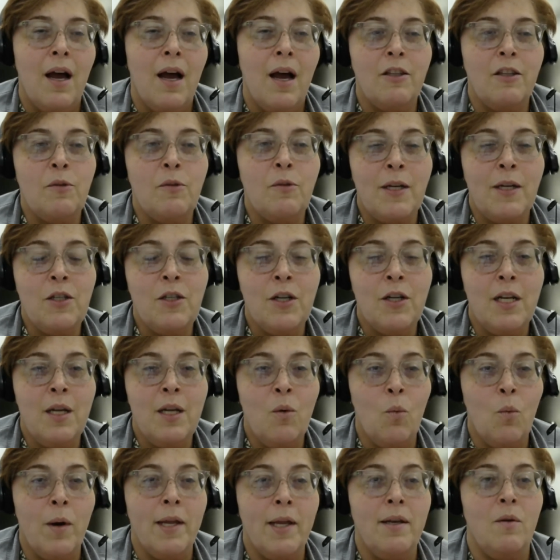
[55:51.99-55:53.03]
And especially
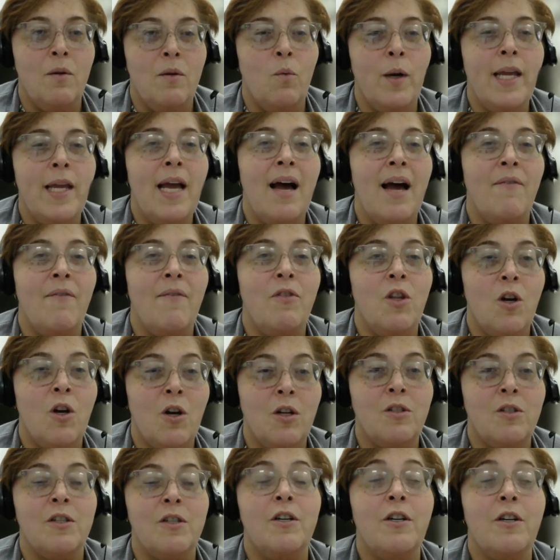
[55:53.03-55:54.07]
when we have
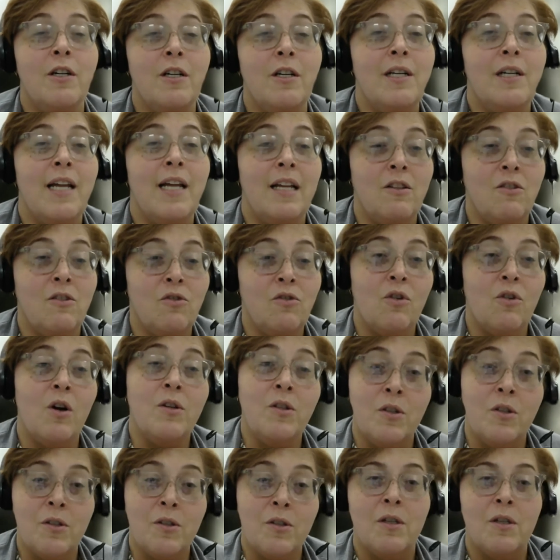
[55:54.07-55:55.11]
not earned that
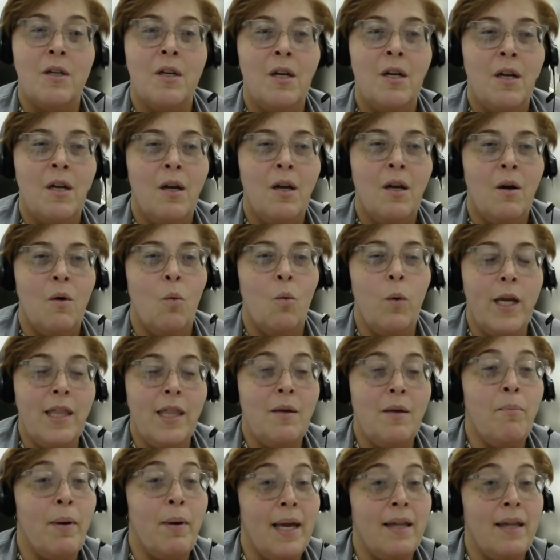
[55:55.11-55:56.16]
trust, we
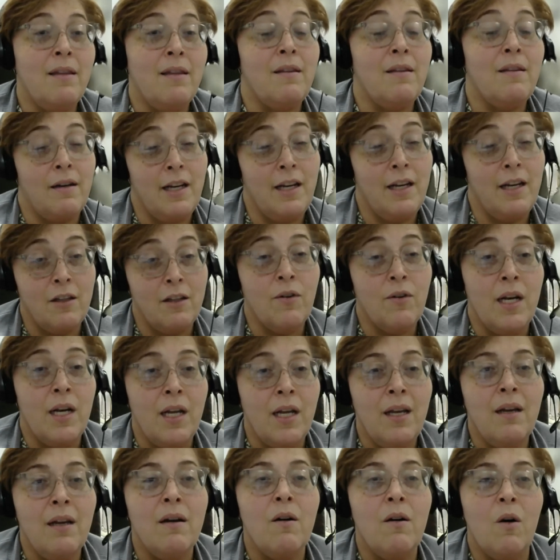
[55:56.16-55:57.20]
depend
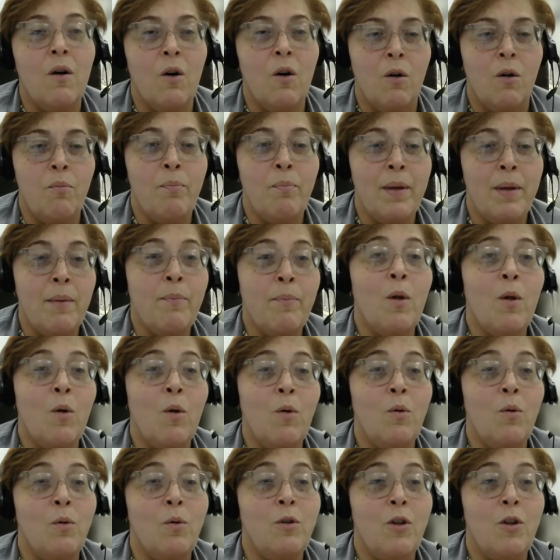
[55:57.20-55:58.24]
literally on people
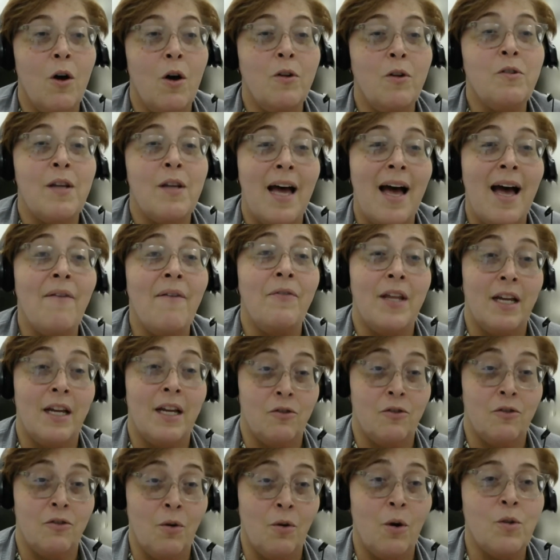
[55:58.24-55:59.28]
who does have
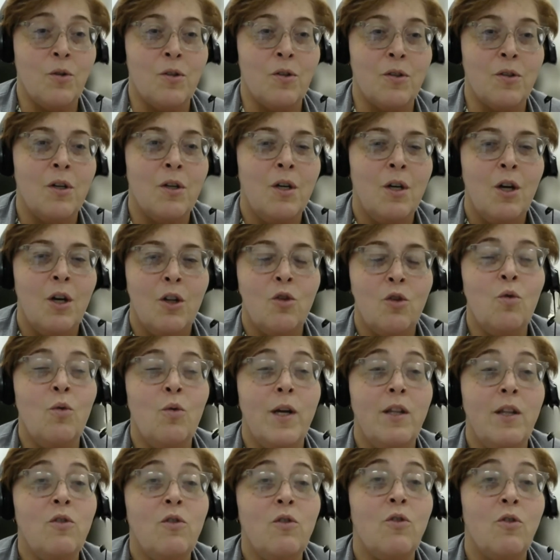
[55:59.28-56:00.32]
that trust
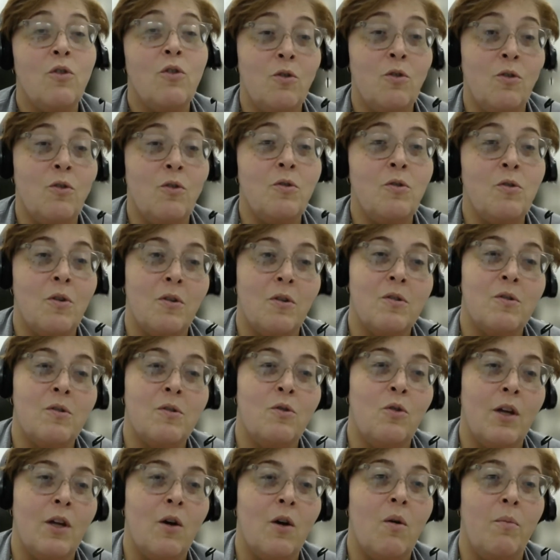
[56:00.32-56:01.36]
to introduce us
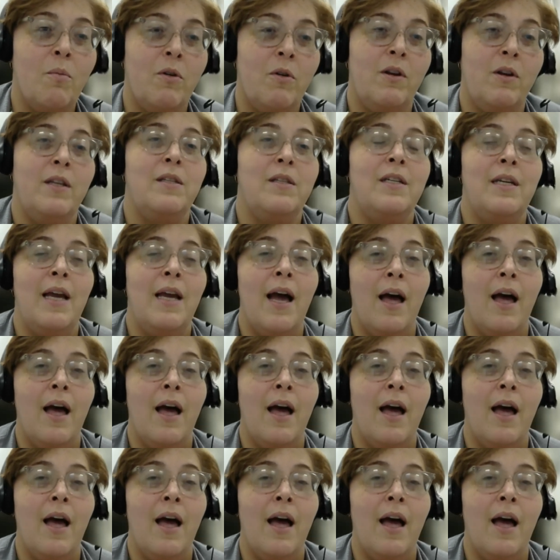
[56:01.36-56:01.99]
to the community.